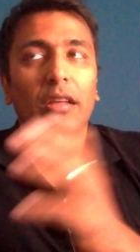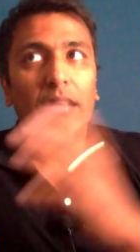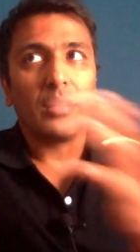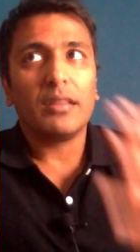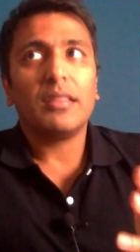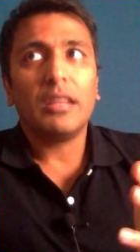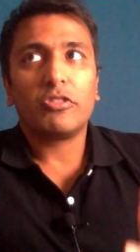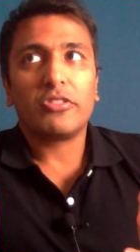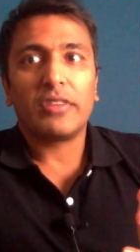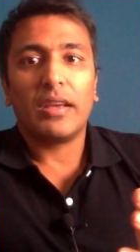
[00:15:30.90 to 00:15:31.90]
the other thing
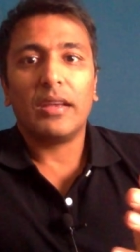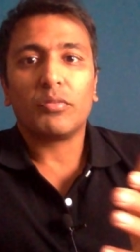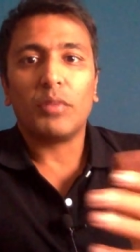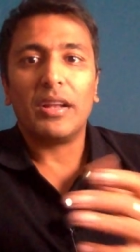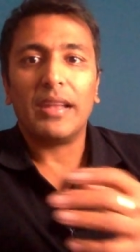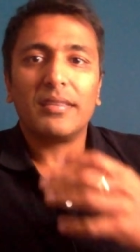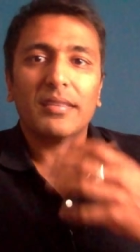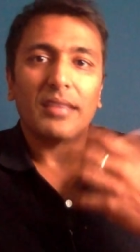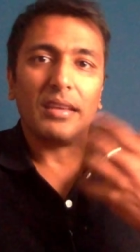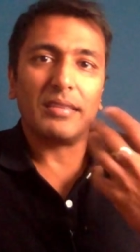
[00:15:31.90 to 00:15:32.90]
to say is, while
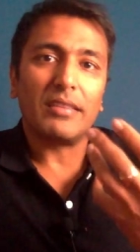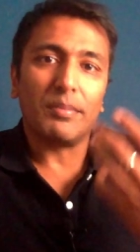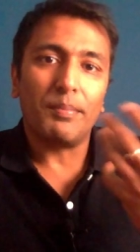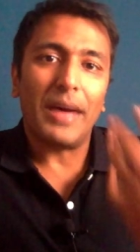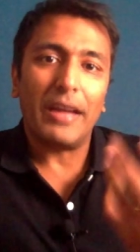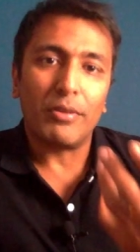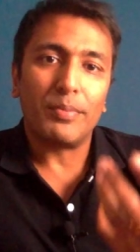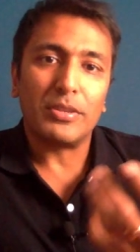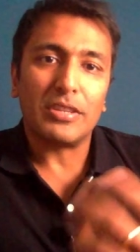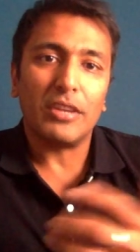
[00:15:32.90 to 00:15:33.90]
exercise has a bad
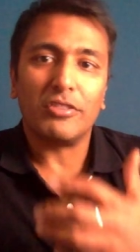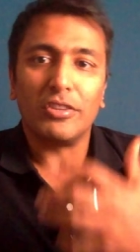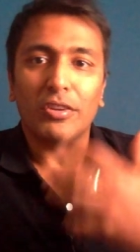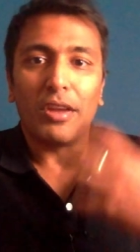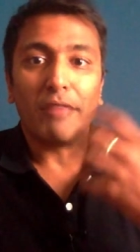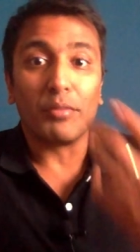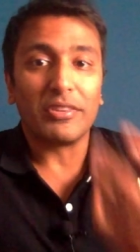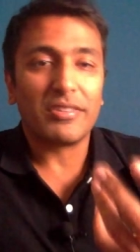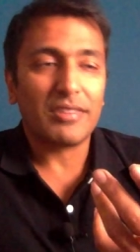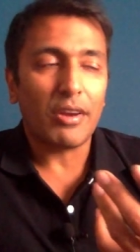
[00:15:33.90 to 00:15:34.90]
reputation, you know,
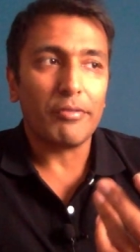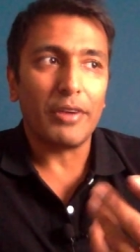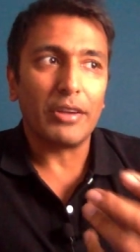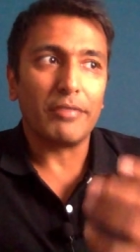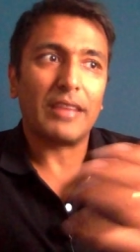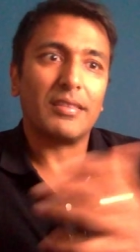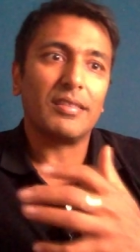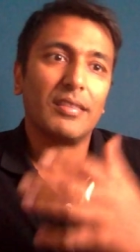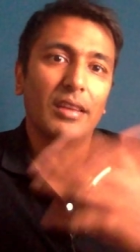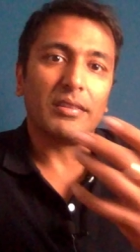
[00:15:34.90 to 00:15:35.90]
everyone's terrified of
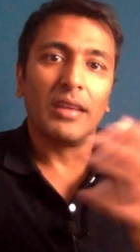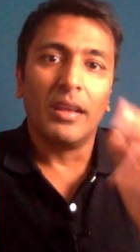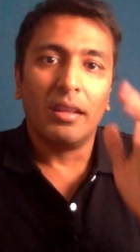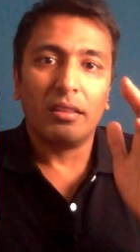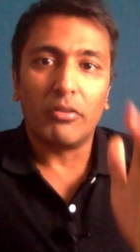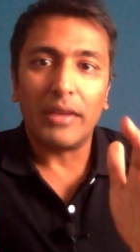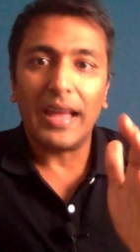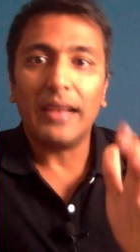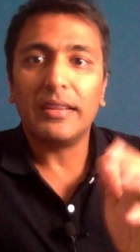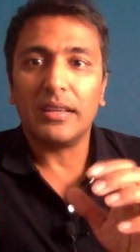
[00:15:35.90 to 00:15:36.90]
exercise, the
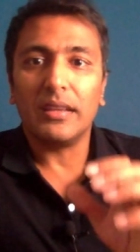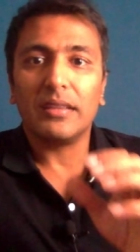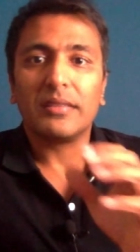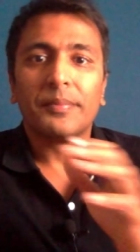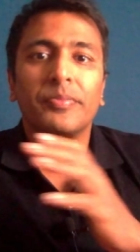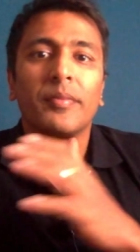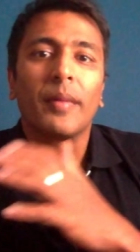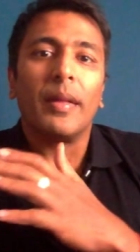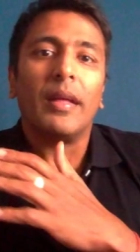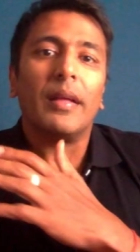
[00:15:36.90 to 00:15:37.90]
reality is
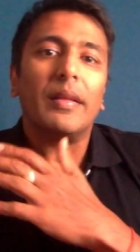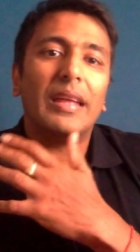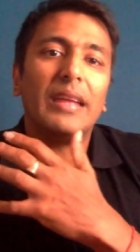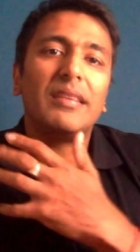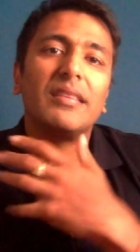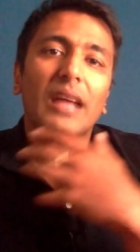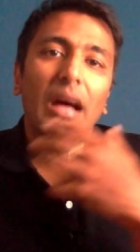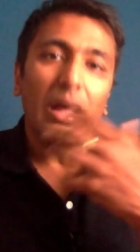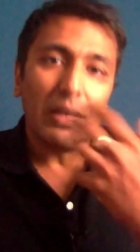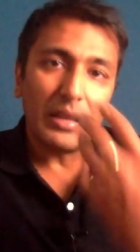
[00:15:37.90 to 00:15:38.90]
it is
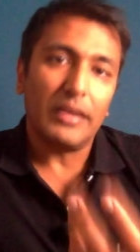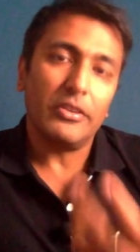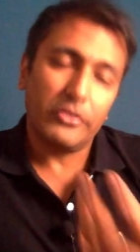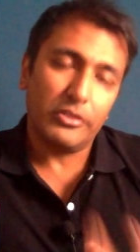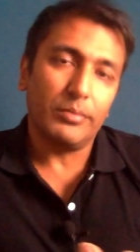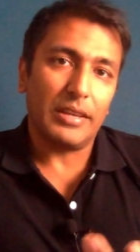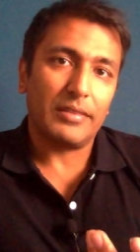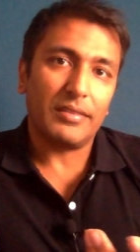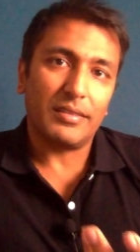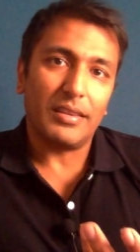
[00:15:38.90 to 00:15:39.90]
unaccustomed
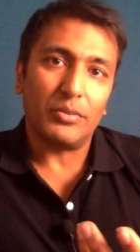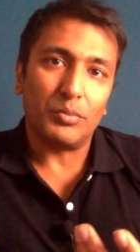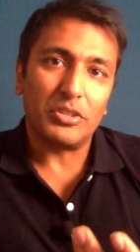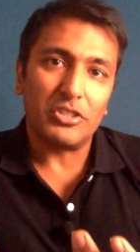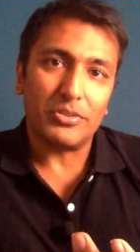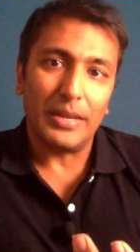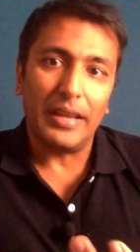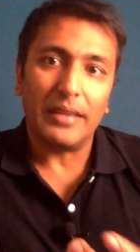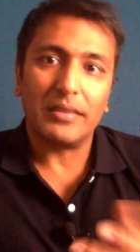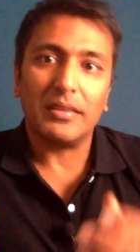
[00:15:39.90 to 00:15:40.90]
exercise which is
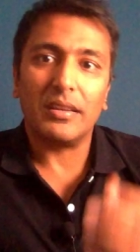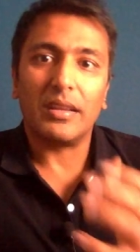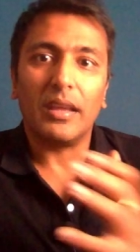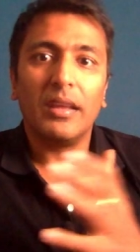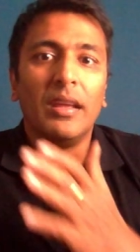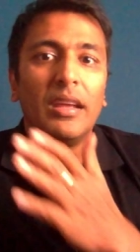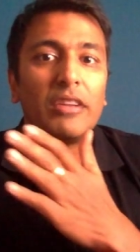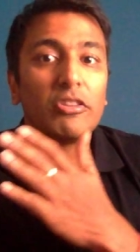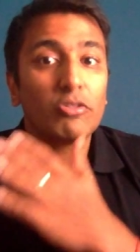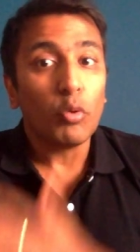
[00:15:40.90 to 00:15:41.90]
bad, okay? It
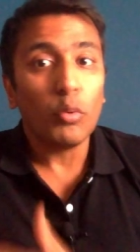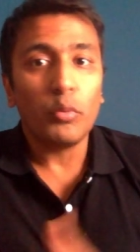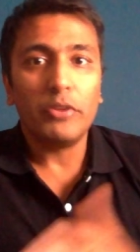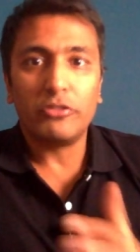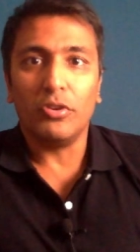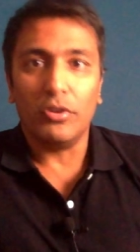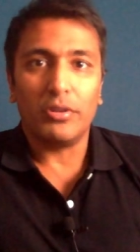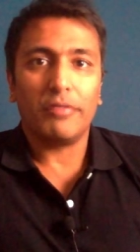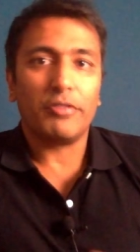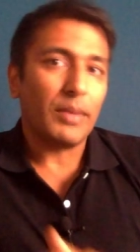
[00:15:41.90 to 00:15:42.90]
is always good,
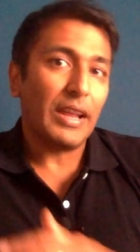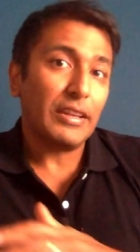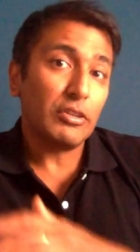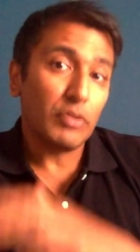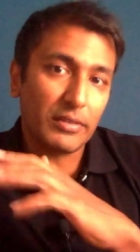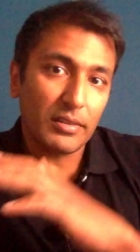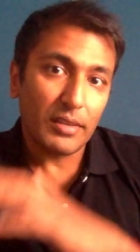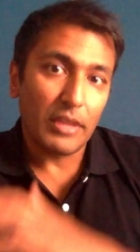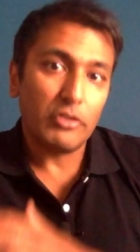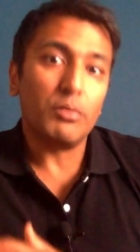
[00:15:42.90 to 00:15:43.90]
if you're planning to
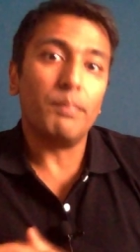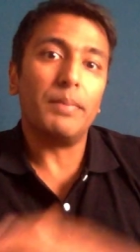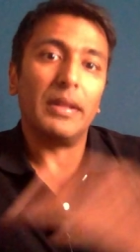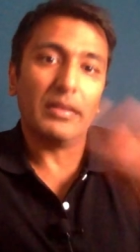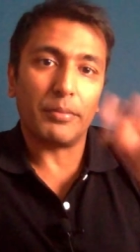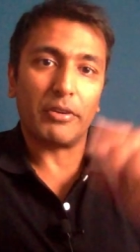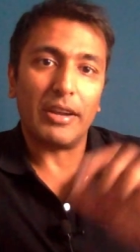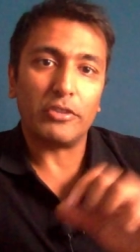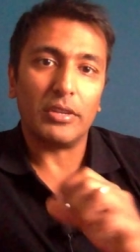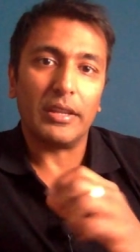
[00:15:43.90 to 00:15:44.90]
exercise, to build up
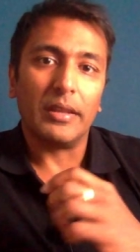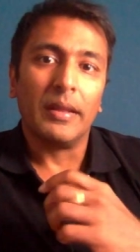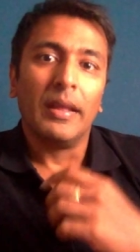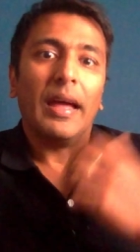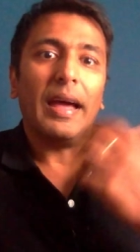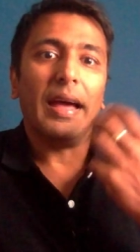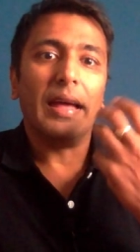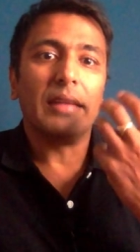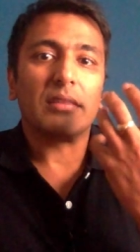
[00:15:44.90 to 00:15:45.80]
gradually and